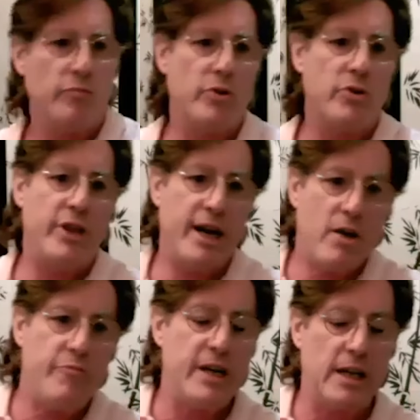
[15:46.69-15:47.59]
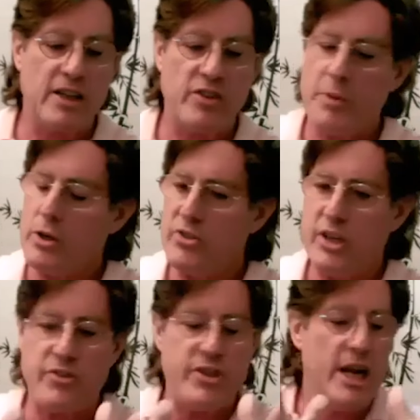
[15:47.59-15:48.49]
for their feelings because
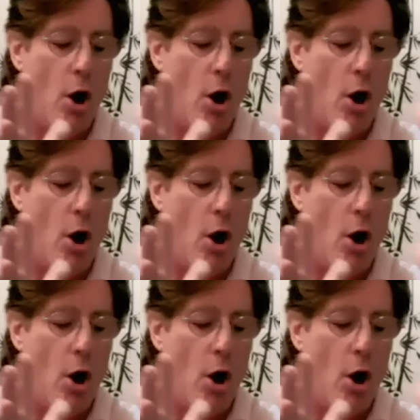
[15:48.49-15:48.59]
it's the